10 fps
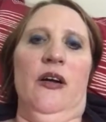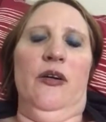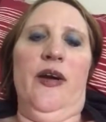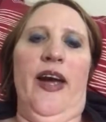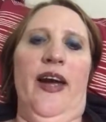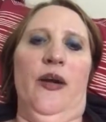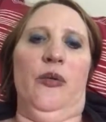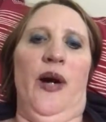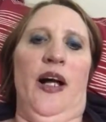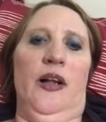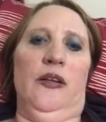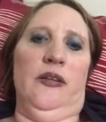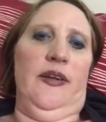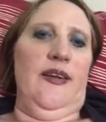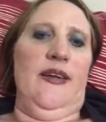okay,
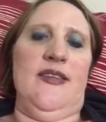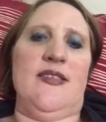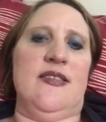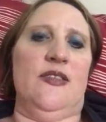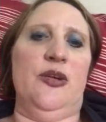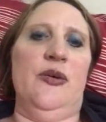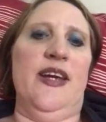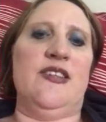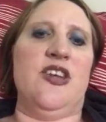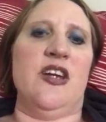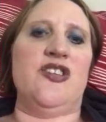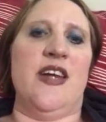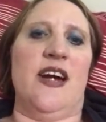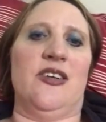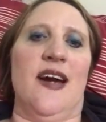well, it's too late to change
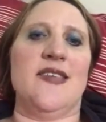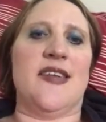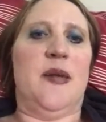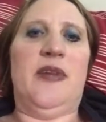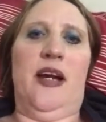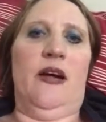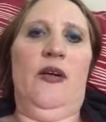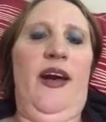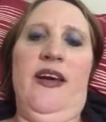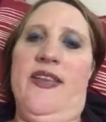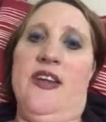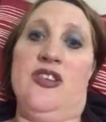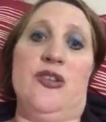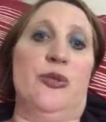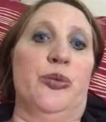the address. And I'm like, okay, then
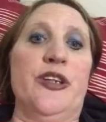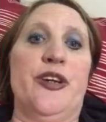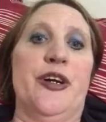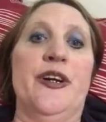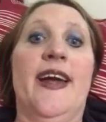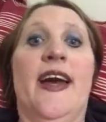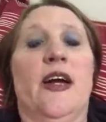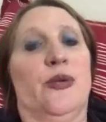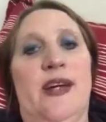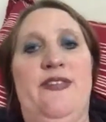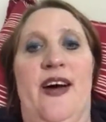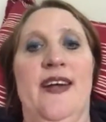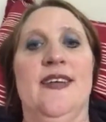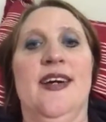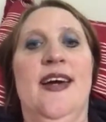just return and
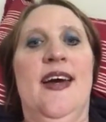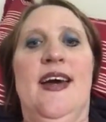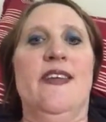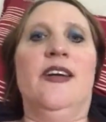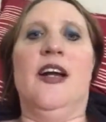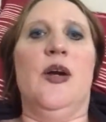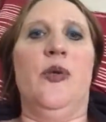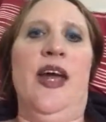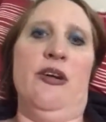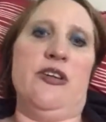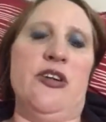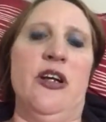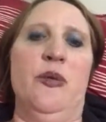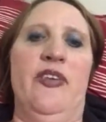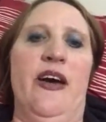refund. And they're like, we can't
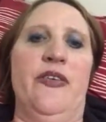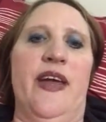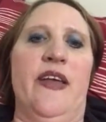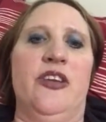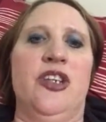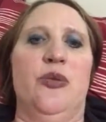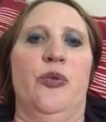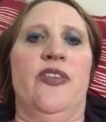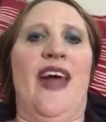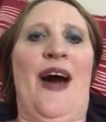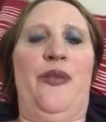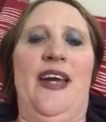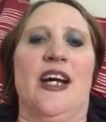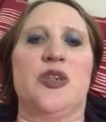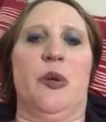return it without
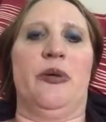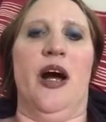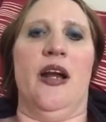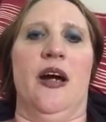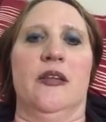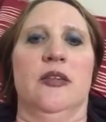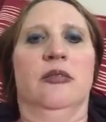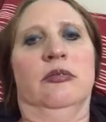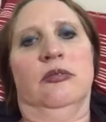the actual product.